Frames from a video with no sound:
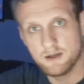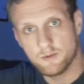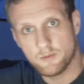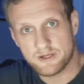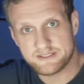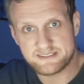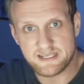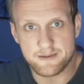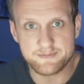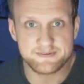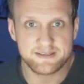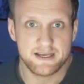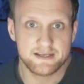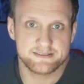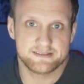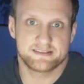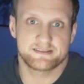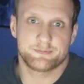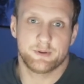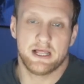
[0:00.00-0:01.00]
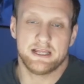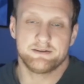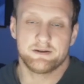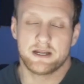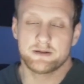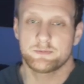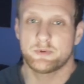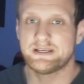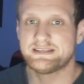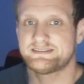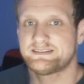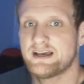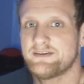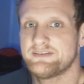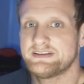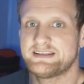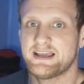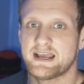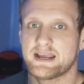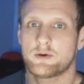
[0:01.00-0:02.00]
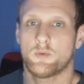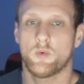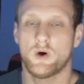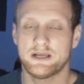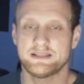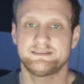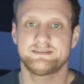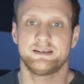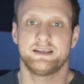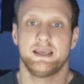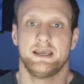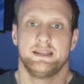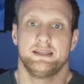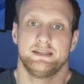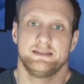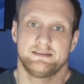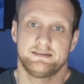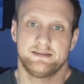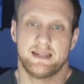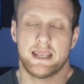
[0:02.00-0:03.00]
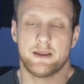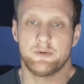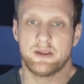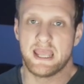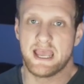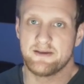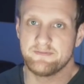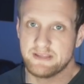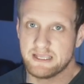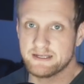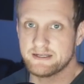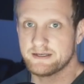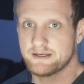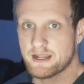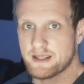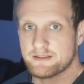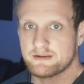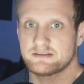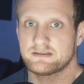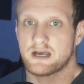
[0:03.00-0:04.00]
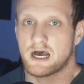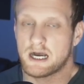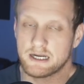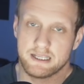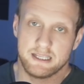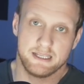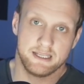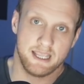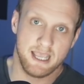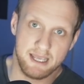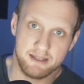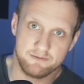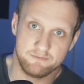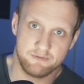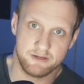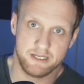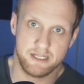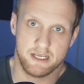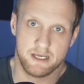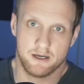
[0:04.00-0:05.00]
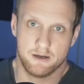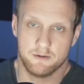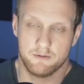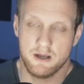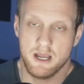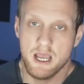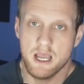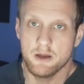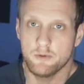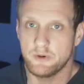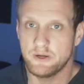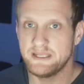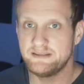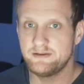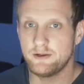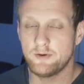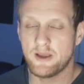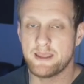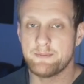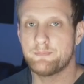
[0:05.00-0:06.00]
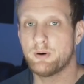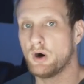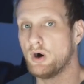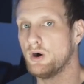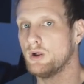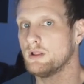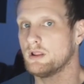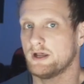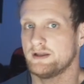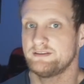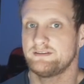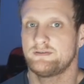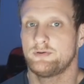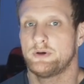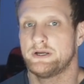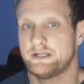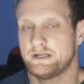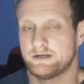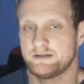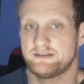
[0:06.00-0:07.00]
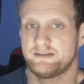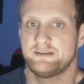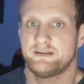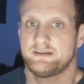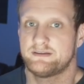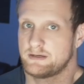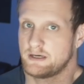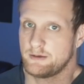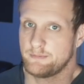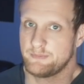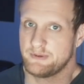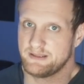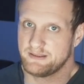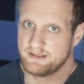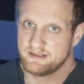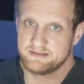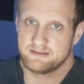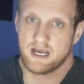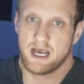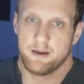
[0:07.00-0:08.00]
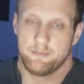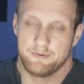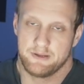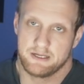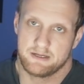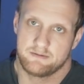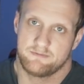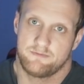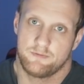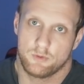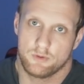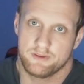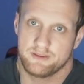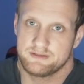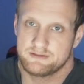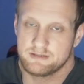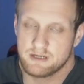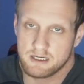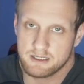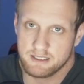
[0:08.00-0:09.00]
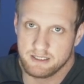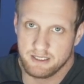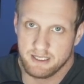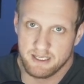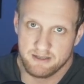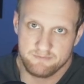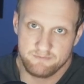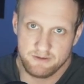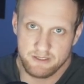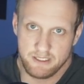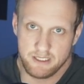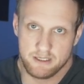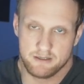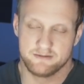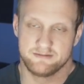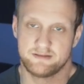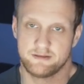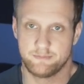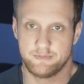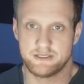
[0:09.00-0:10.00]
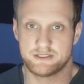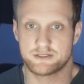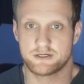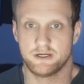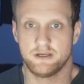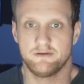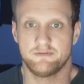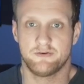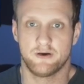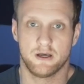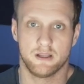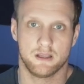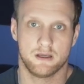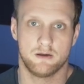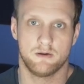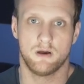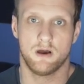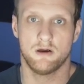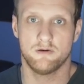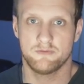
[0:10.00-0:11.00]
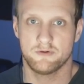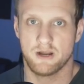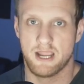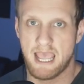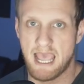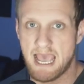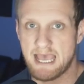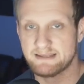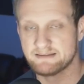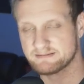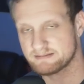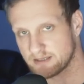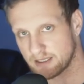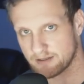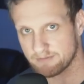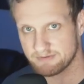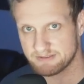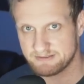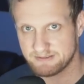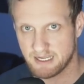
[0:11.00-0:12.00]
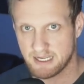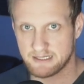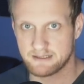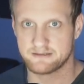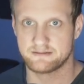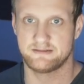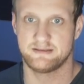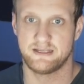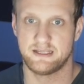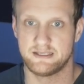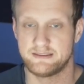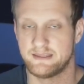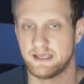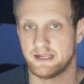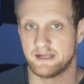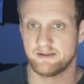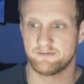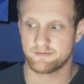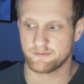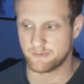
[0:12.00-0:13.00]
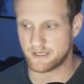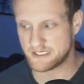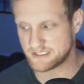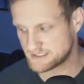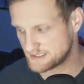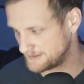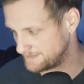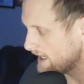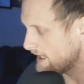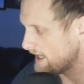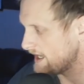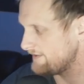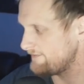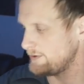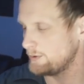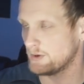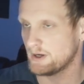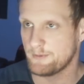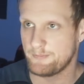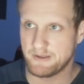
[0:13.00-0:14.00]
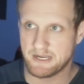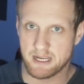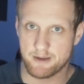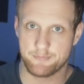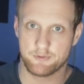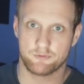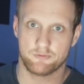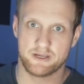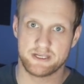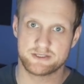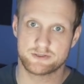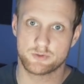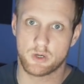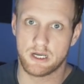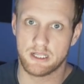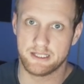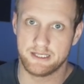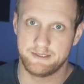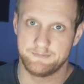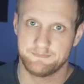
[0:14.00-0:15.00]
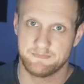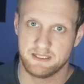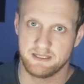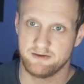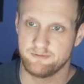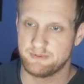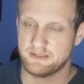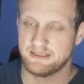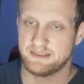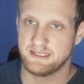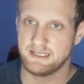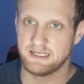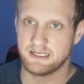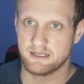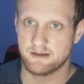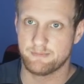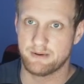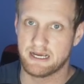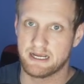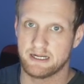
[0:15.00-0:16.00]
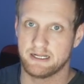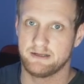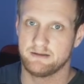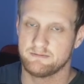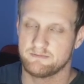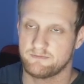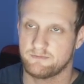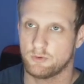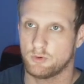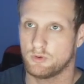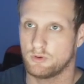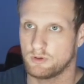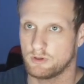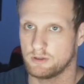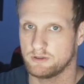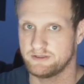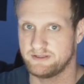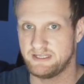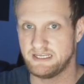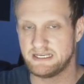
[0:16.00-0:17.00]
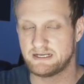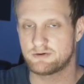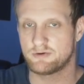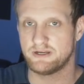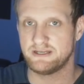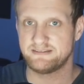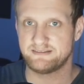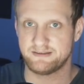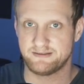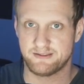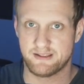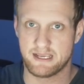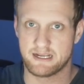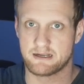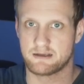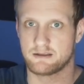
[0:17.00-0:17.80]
What's up, sons? It's Rod with Tech once again, and today we have yet another talking head video. We do a poll on Twitter to determine the topic for the talking head video, so be sure you follow over at Son of a Tech to get that information. If you want to pick up a Ridge wallet and you've been thinking about it for decreasing that